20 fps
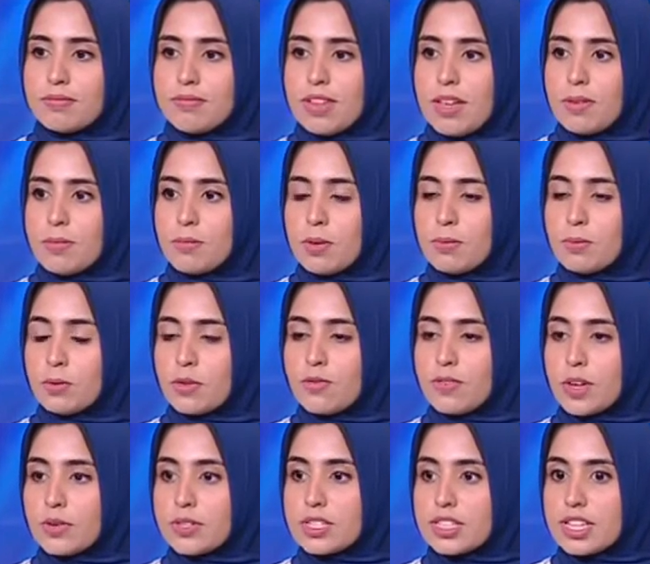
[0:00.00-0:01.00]

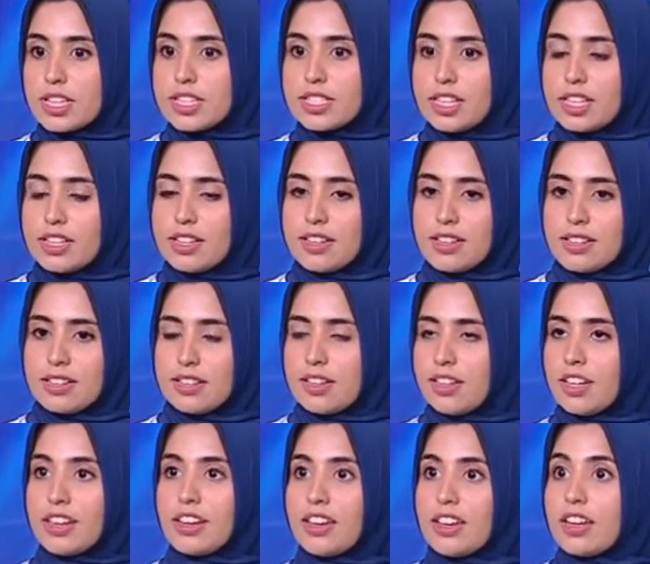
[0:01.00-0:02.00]
improve our skills,
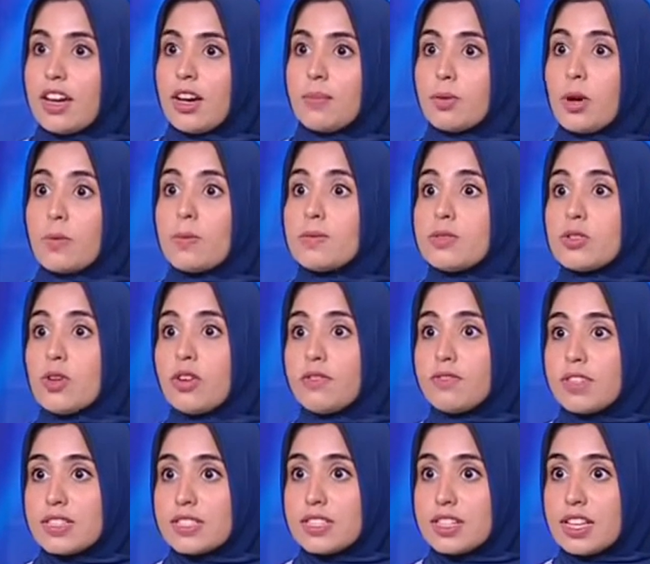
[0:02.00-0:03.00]
like problem
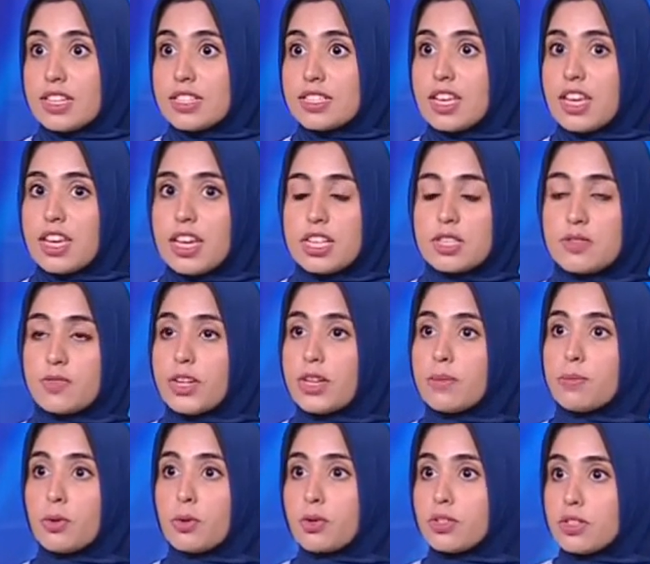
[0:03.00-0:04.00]
solving skills is very
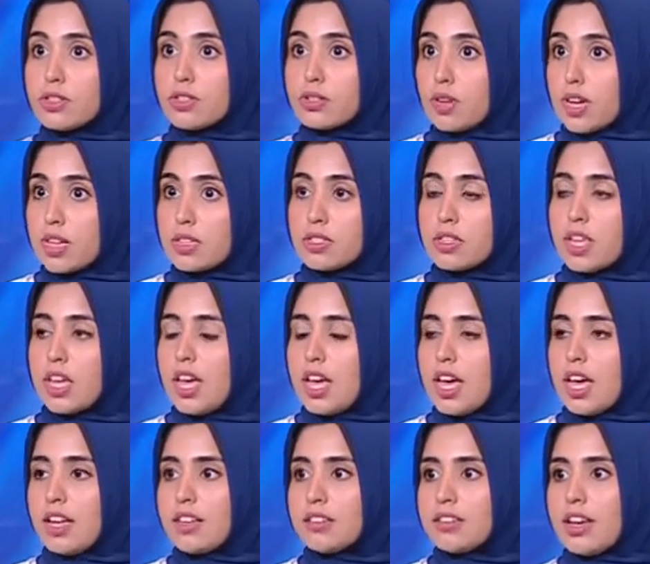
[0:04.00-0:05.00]
important to us,
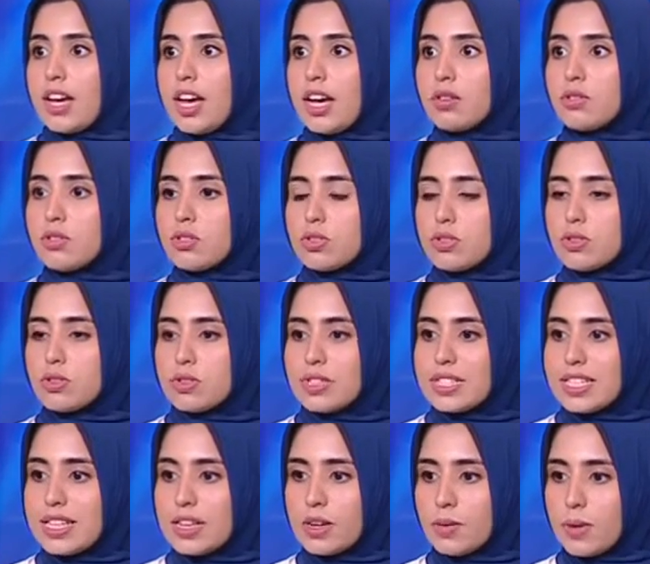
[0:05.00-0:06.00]
and how to
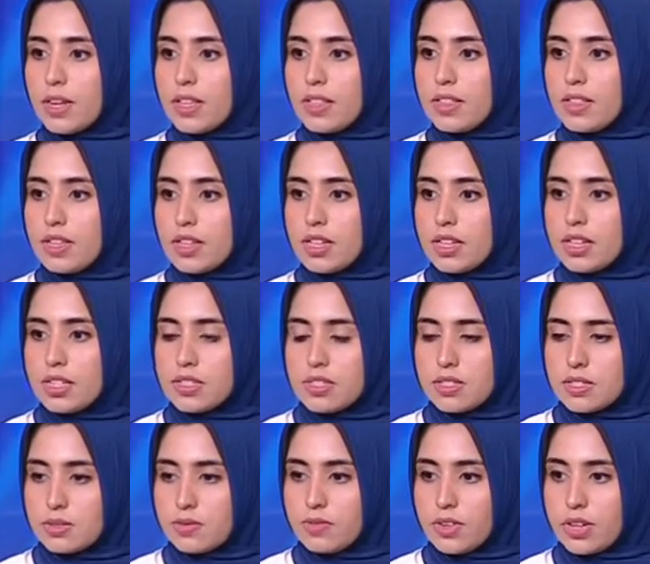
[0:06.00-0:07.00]
deal with it
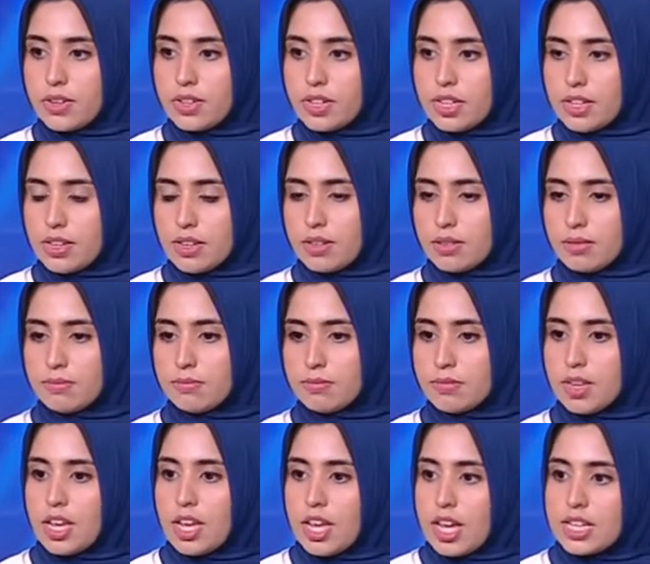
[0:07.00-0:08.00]
is very
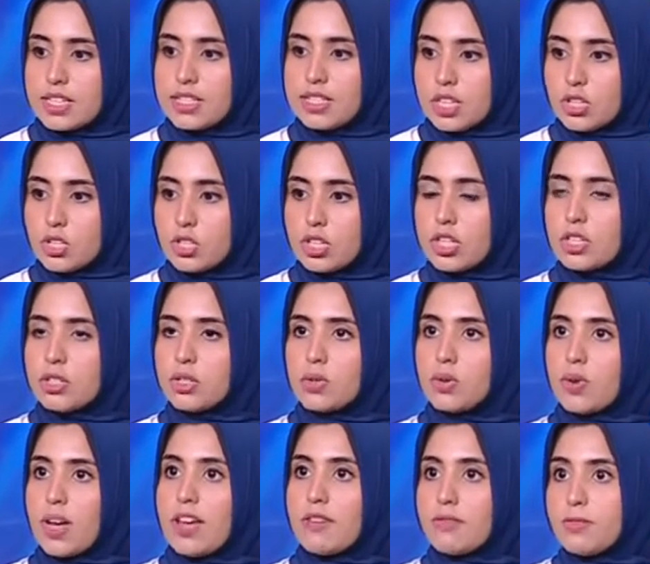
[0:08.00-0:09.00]
essential
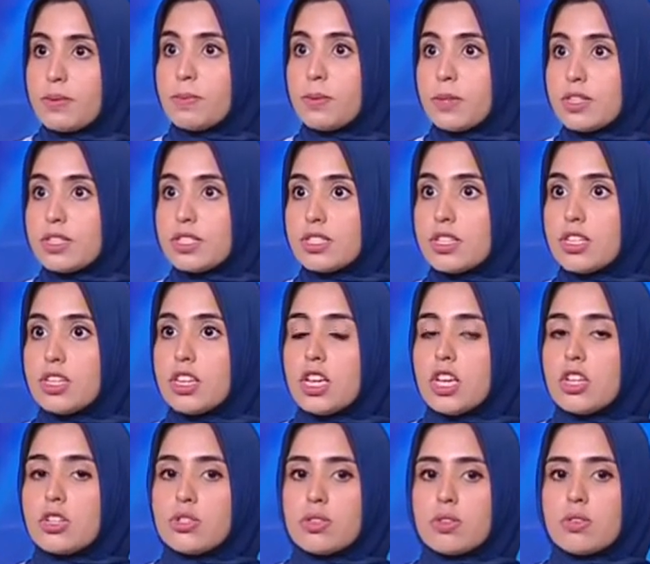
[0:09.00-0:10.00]
to every person
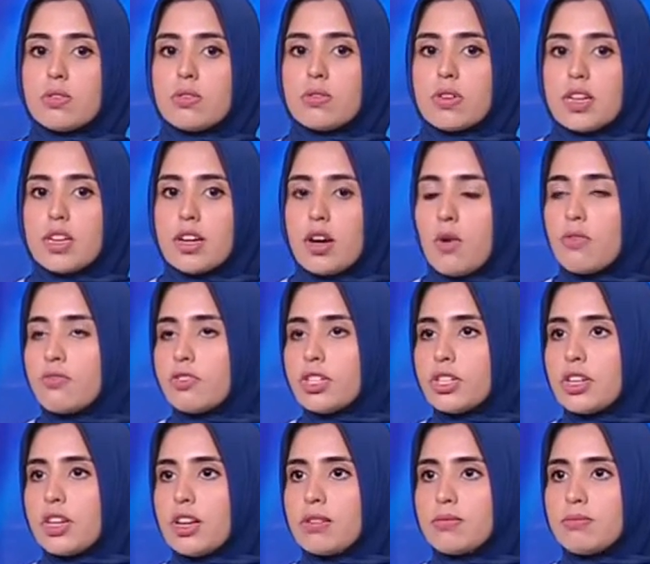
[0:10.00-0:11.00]
to
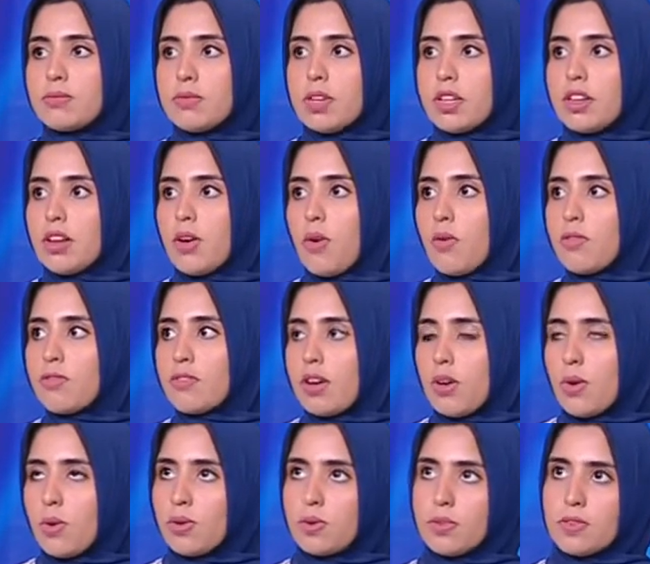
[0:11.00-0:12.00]
overcome
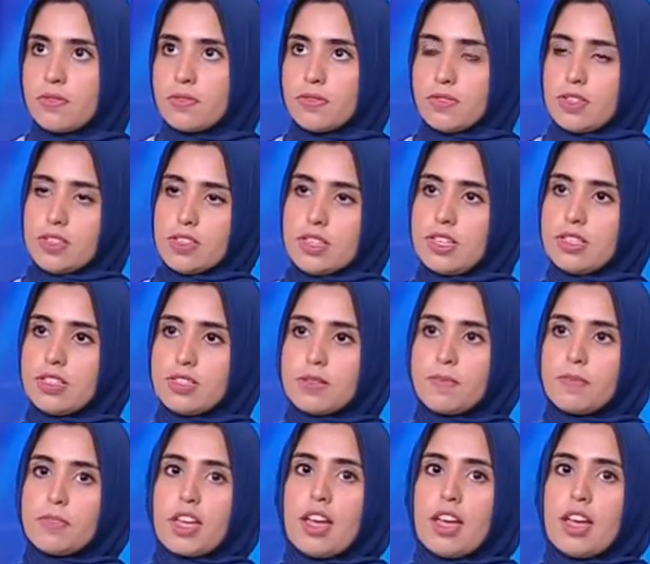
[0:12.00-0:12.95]
all of this.